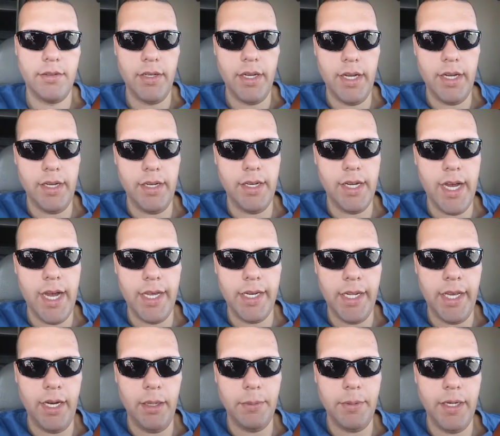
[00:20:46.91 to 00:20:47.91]
I had
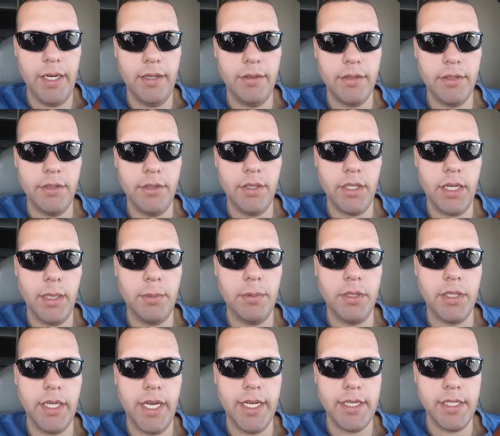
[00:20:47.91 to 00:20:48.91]
to help out with doing a couple
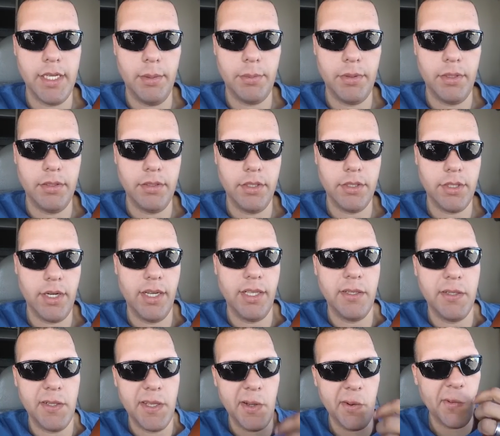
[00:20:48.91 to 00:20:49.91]
of things, helping on the
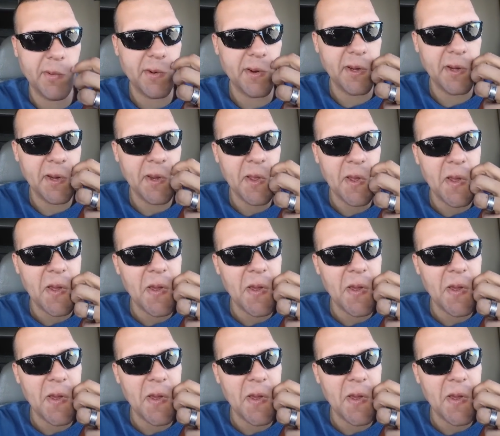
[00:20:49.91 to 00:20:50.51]
trailer they wanted.